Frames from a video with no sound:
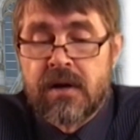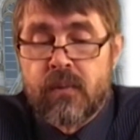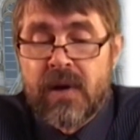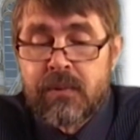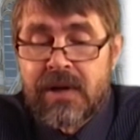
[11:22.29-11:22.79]

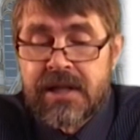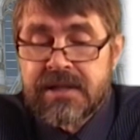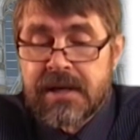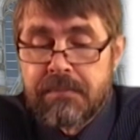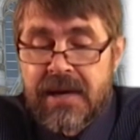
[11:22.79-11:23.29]
When will
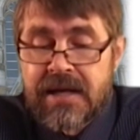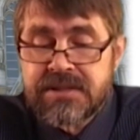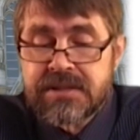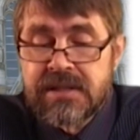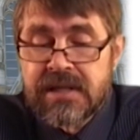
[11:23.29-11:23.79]
it
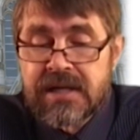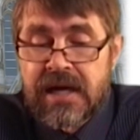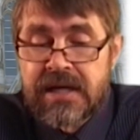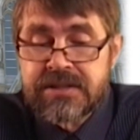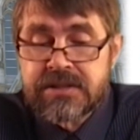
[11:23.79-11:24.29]
commence? In the
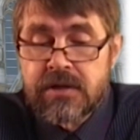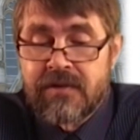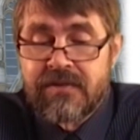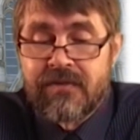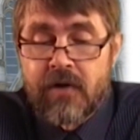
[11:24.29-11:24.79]
case
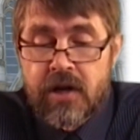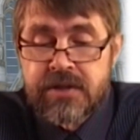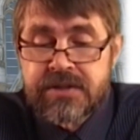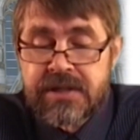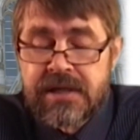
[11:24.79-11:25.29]
of a
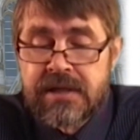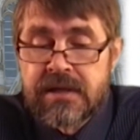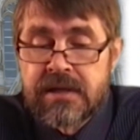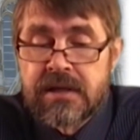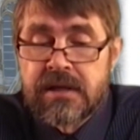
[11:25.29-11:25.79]
voluntary
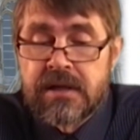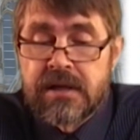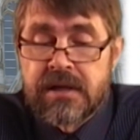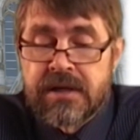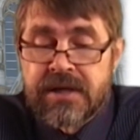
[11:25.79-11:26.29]

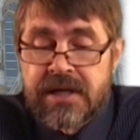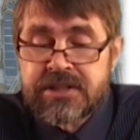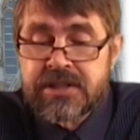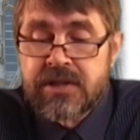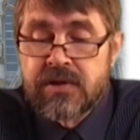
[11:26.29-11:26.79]

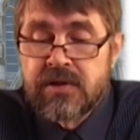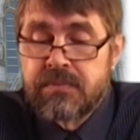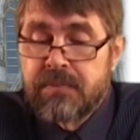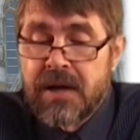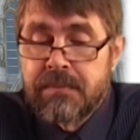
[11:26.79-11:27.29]
rescue
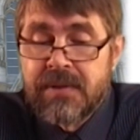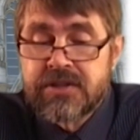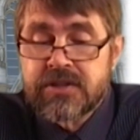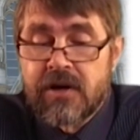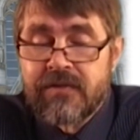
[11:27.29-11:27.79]
by
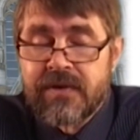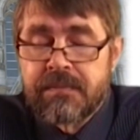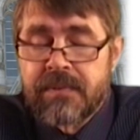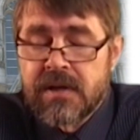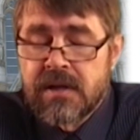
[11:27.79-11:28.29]
means of
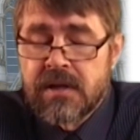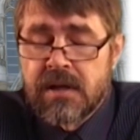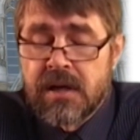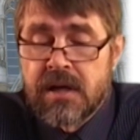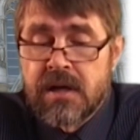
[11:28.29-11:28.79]
a
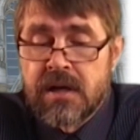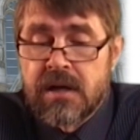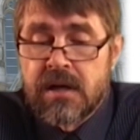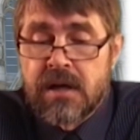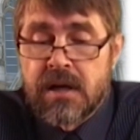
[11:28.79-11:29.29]

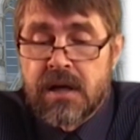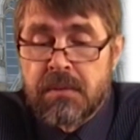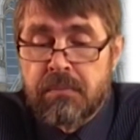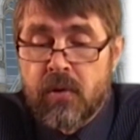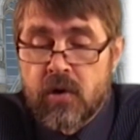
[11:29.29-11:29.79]

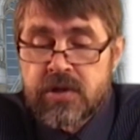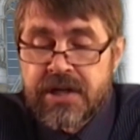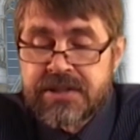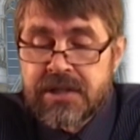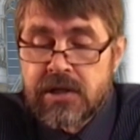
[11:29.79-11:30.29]
board
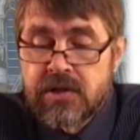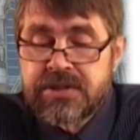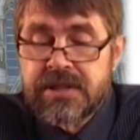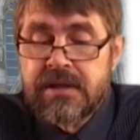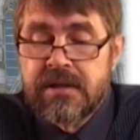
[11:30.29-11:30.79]

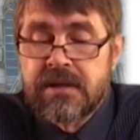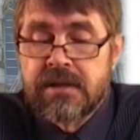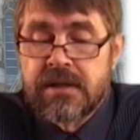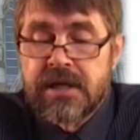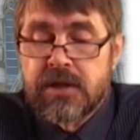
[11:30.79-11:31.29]
resolution,
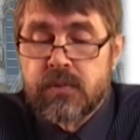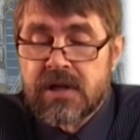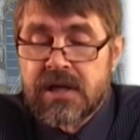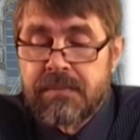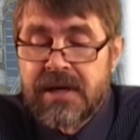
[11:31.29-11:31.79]
it
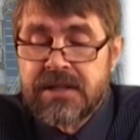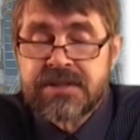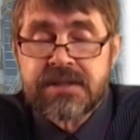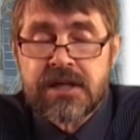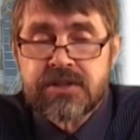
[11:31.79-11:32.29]
will
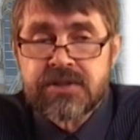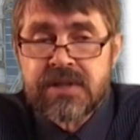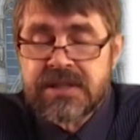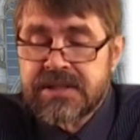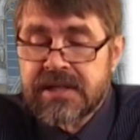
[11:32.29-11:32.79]
commence as
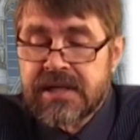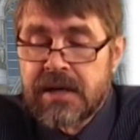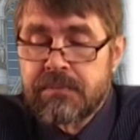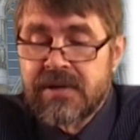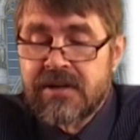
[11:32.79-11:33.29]
soon as the
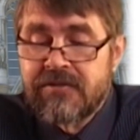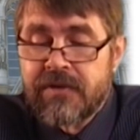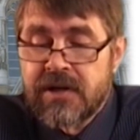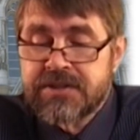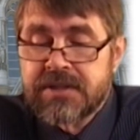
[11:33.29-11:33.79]
company
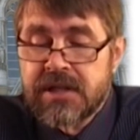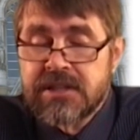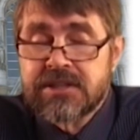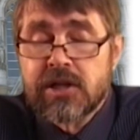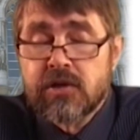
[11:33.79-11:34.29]
files the
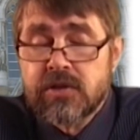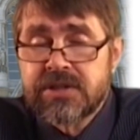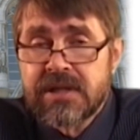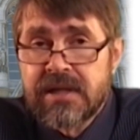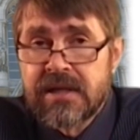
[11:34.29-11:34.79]

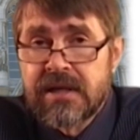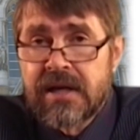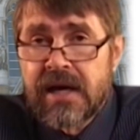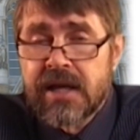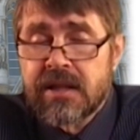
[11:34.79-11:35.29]
resolution
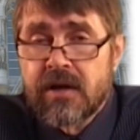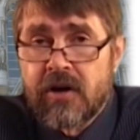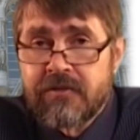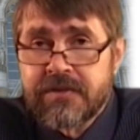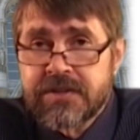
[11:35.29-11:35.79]
at the
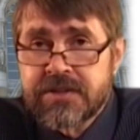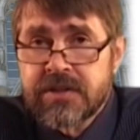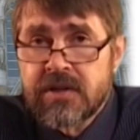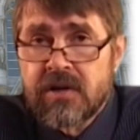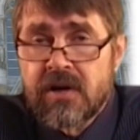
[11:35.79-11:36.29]
Office
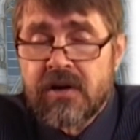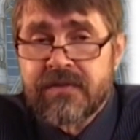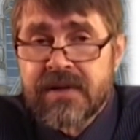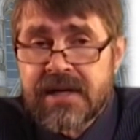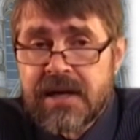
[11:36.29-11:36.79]

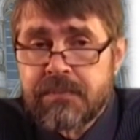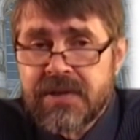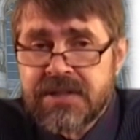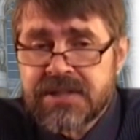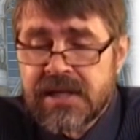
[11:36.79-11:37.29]
of the
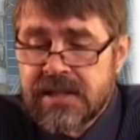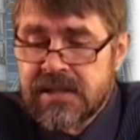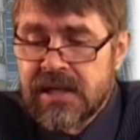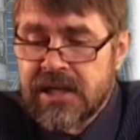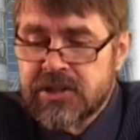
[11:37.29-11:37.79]
Companies and
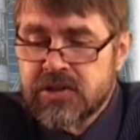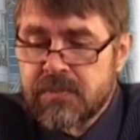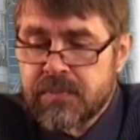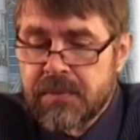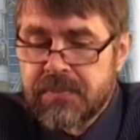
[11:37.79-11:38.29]
Intellectual
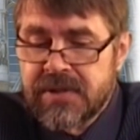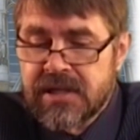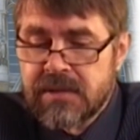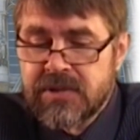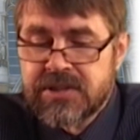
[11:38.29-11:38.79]
Property
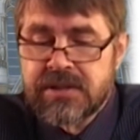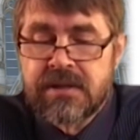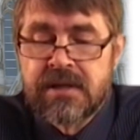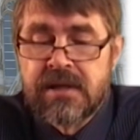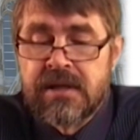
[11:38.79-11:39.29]

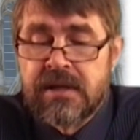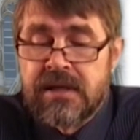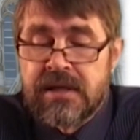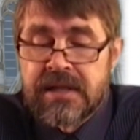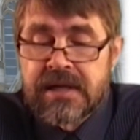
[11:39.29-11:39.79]
Commission.
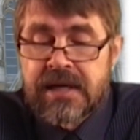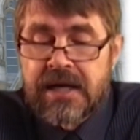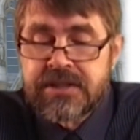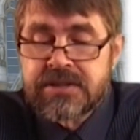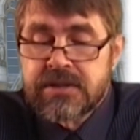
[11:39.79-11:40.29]
In the
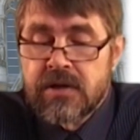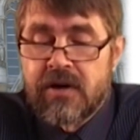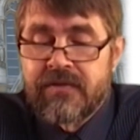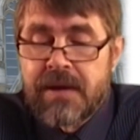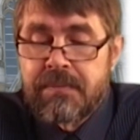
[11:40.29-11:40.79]
case
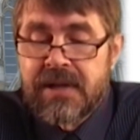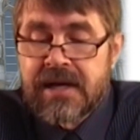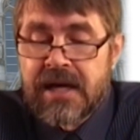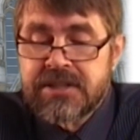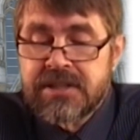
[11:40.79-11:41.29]
of
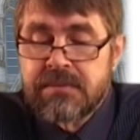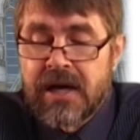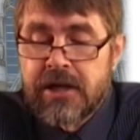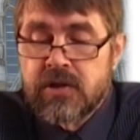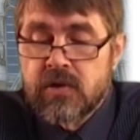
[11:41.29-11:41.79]
application
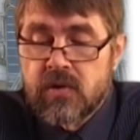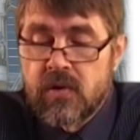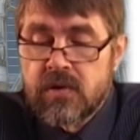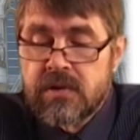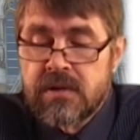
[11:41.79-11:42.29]
made to
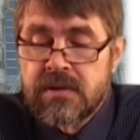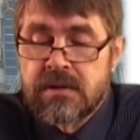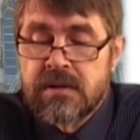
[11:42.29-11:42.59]
court,